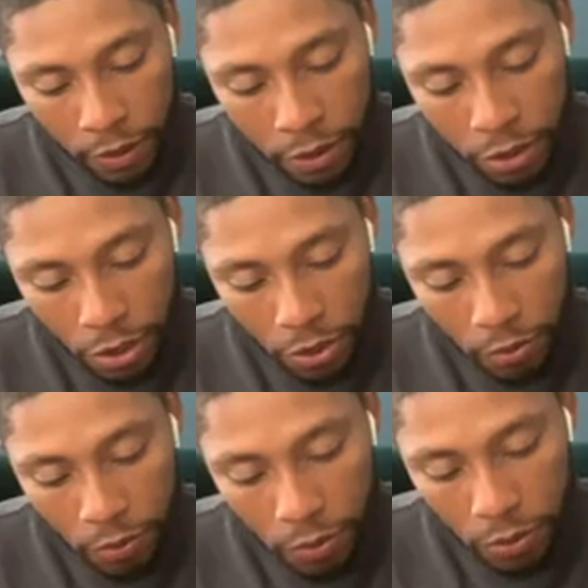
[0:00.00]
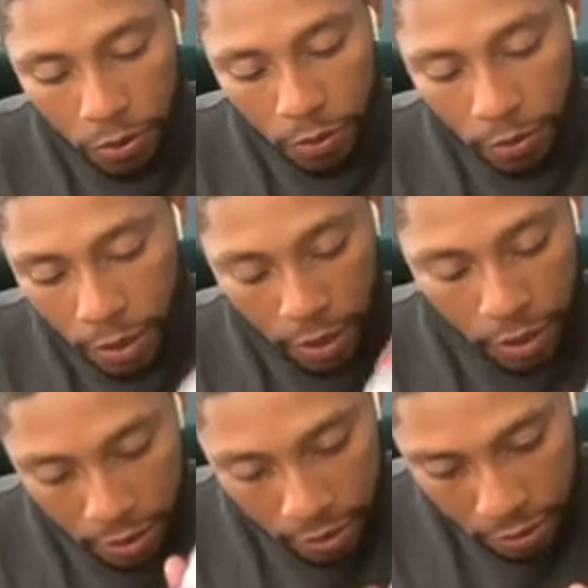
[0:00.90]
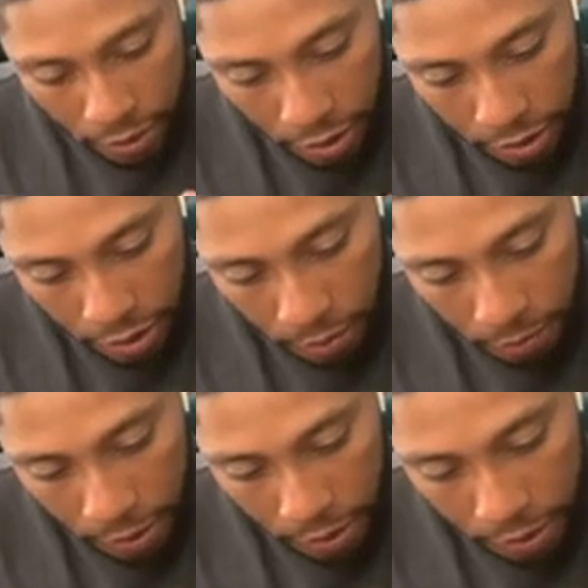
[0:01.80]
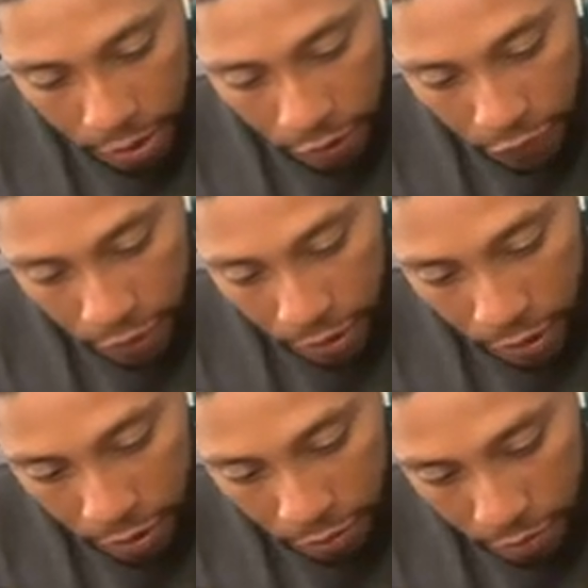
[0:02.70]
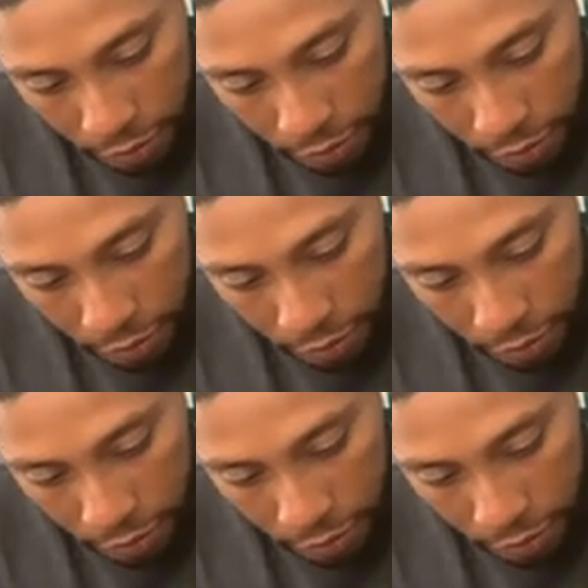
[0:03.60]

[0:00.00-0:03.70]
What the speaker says: So because there's an abundance of sun